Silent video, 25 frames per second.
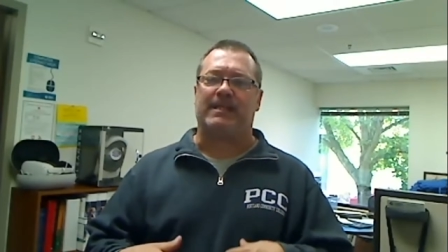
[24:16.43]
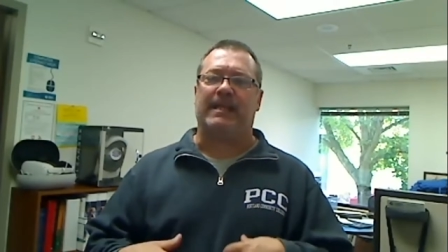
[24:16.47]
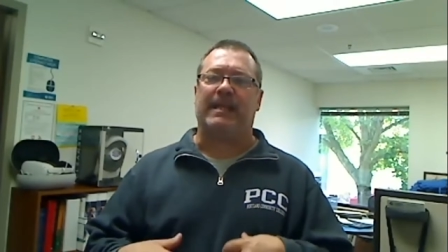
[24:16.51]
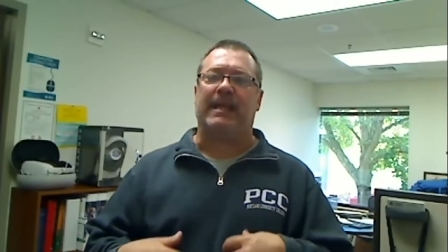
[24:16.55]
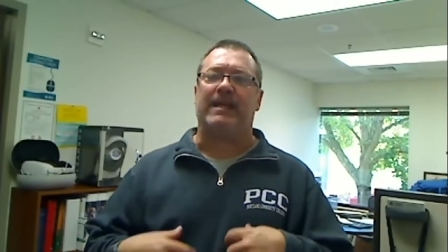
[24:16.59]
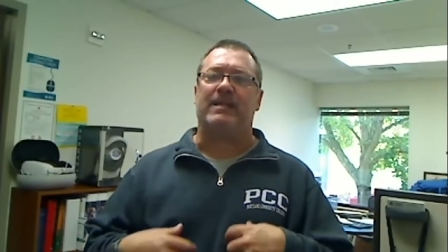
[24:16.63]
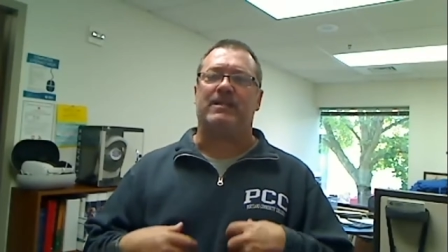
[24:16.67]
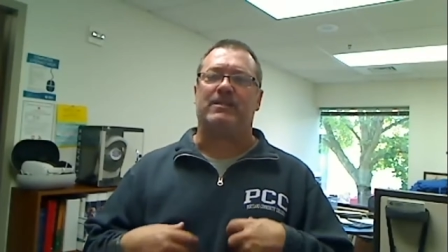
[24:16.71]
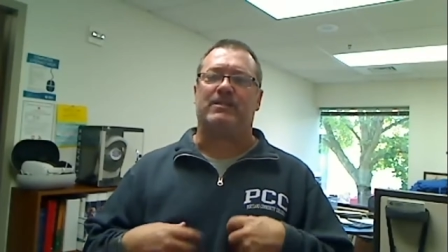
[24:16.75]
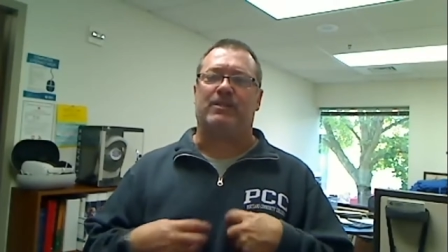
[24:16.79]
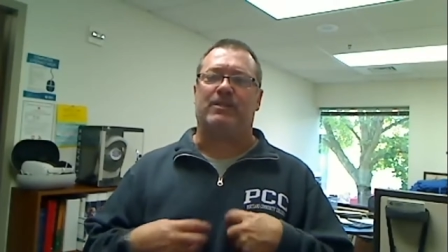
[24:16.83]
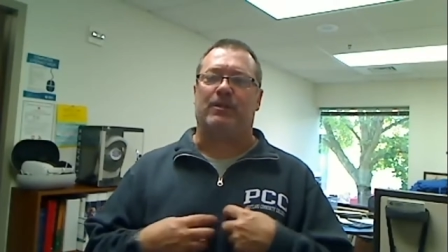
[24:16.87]

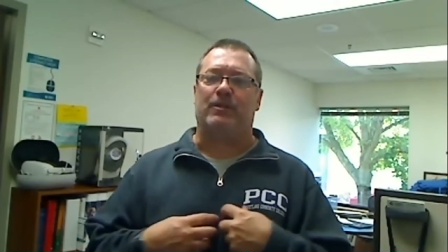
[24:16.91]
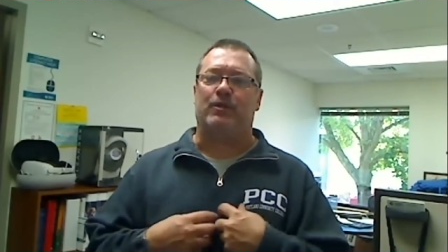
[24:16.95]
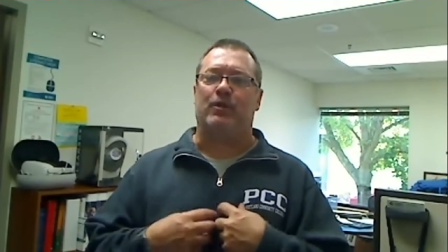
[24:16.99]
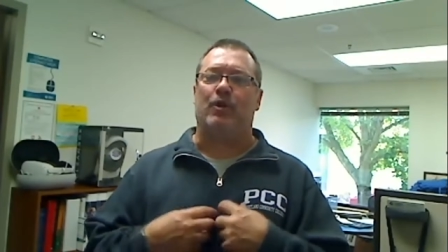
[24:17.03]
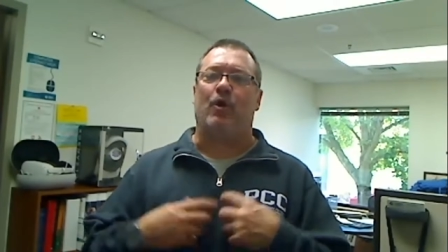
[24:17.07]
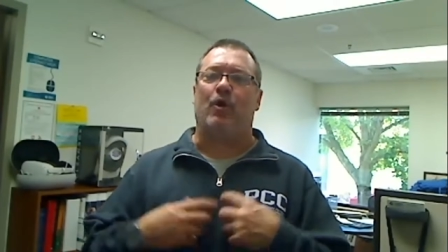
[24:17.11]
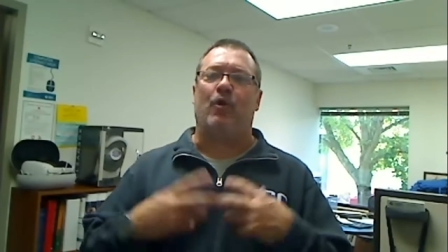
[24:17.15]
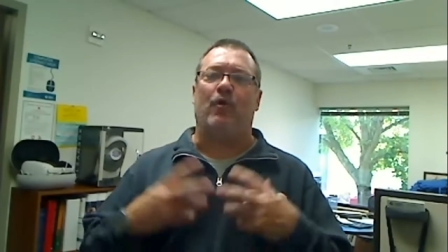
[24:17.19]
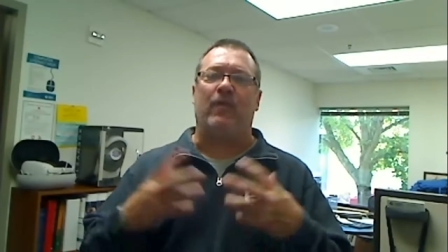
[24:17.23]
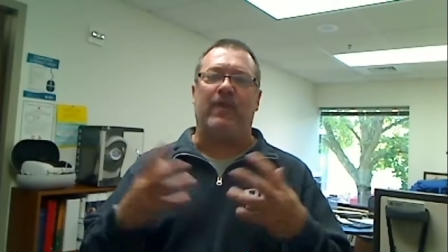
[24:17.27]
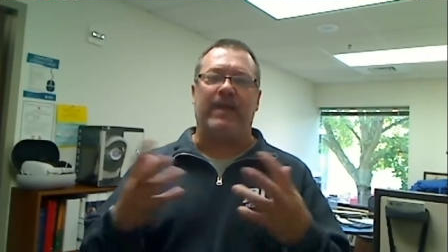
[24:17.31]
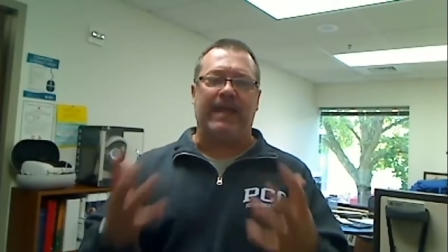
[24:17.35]
get to
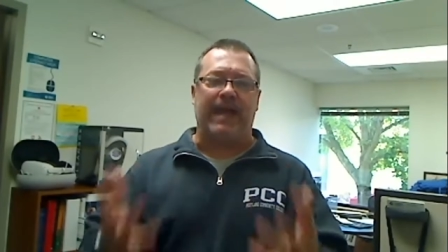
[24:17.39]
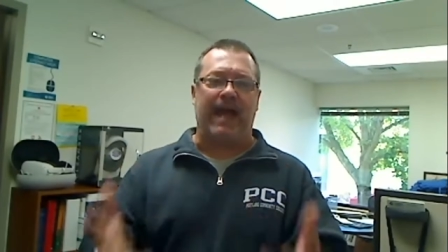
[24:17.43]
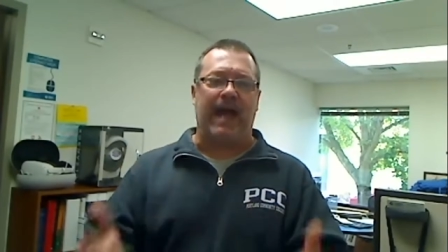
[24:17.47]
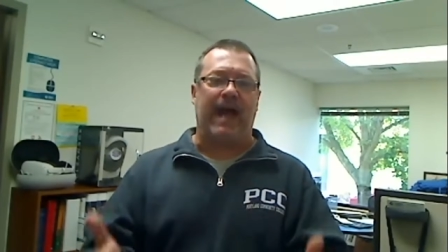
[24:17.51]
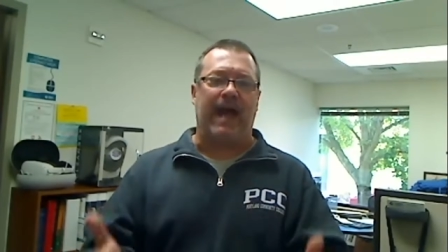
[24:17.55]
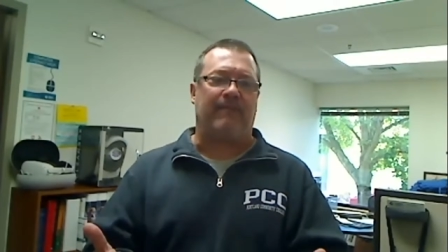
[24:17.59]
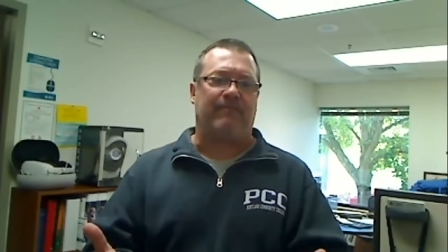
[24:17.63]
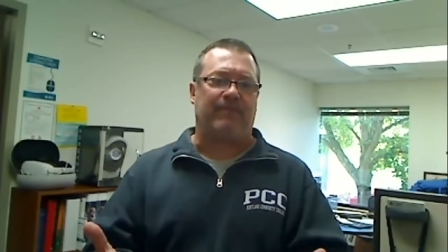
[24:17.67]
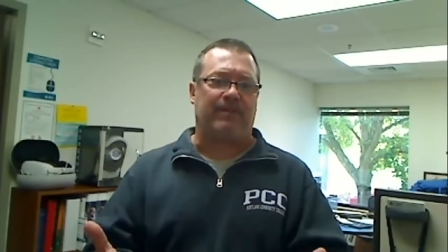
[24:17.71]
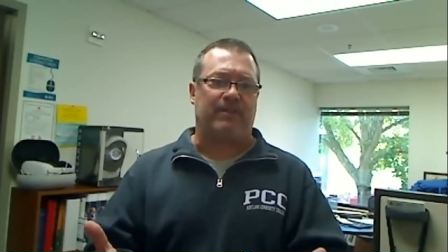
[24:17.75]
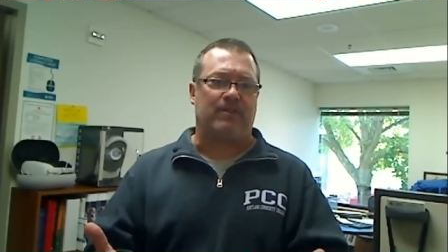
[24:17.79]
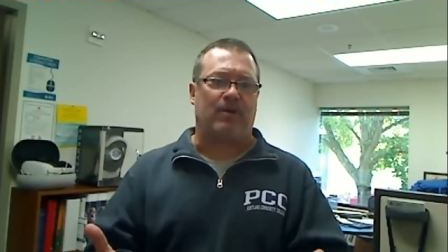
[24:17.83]
know the
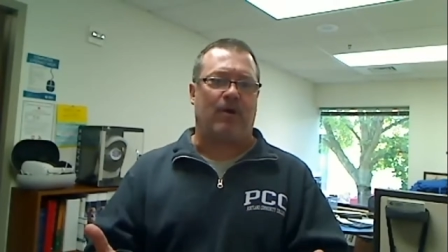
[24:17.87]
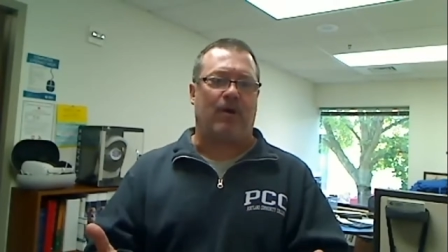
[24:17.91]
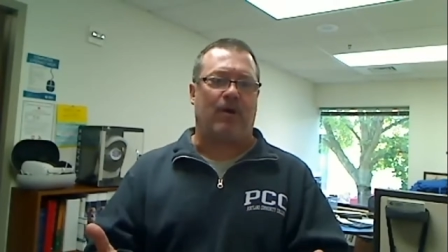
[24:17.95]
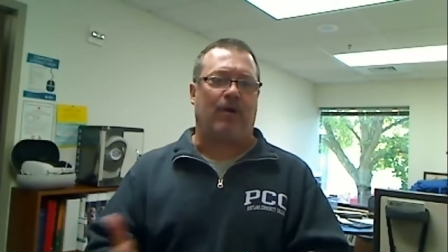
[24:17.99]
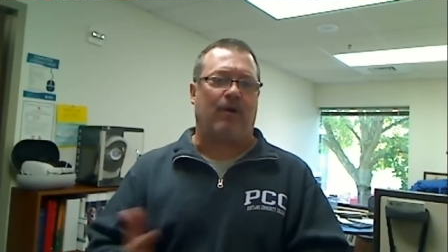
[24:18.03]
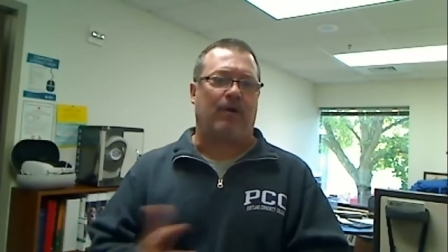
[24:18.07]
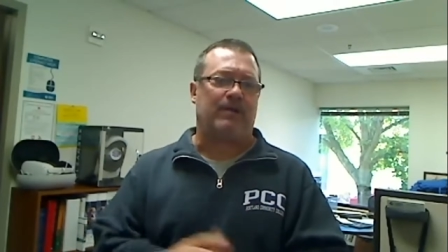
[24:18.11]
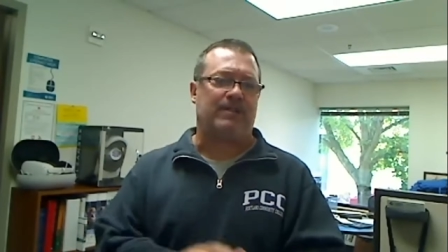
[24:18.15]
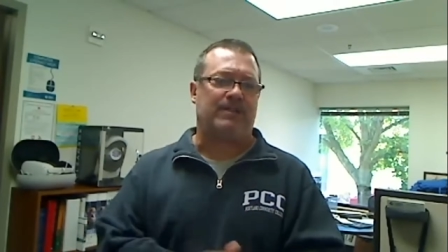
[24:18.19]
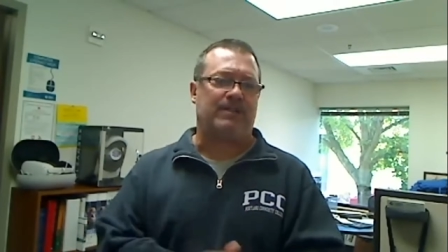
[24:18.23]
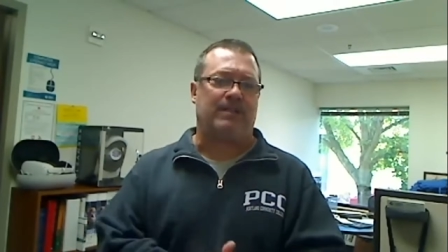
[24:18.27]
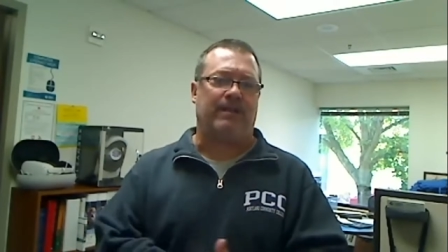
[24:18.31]

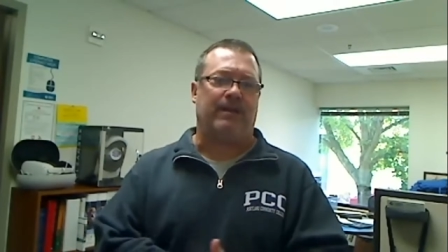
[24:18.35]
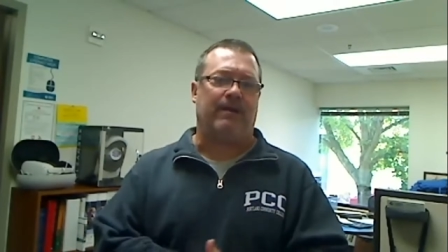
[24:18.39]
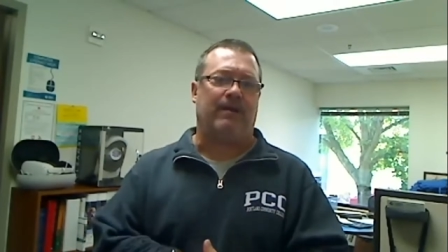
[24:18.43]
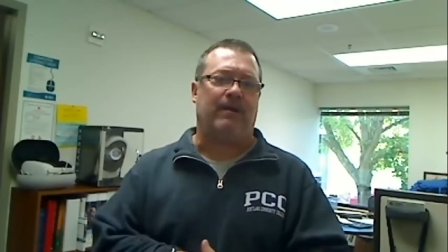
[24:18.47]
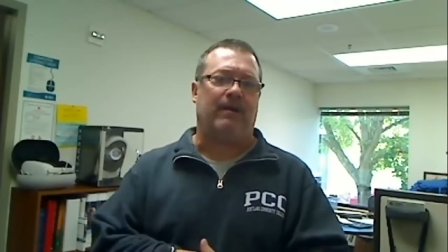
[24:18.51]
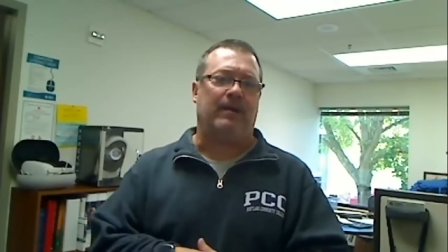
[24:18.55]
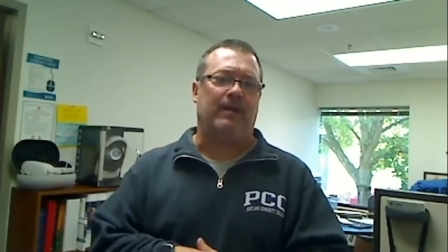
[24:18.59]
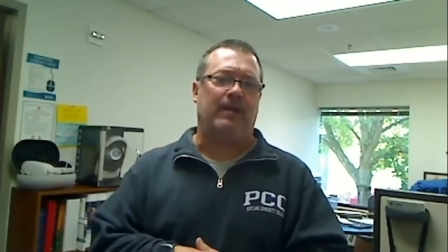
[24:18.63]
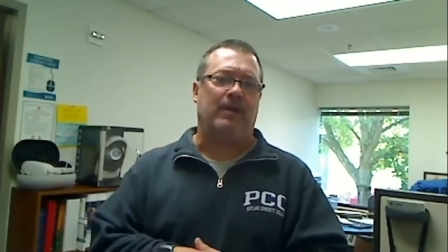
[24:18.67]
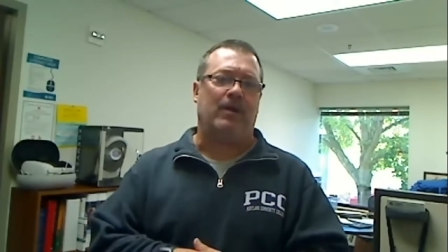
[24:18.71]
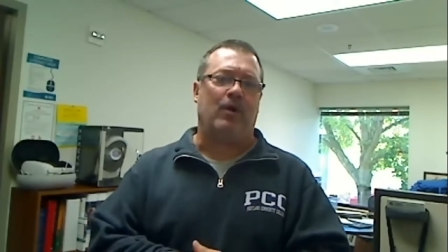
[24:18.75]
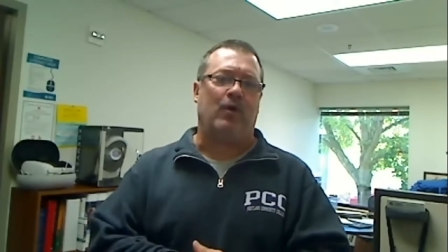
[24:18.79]
avatar
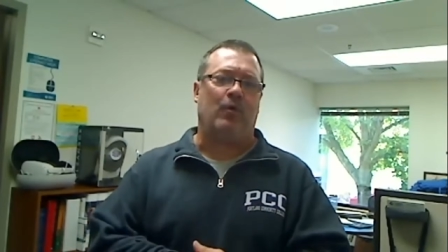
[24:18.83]
scenario,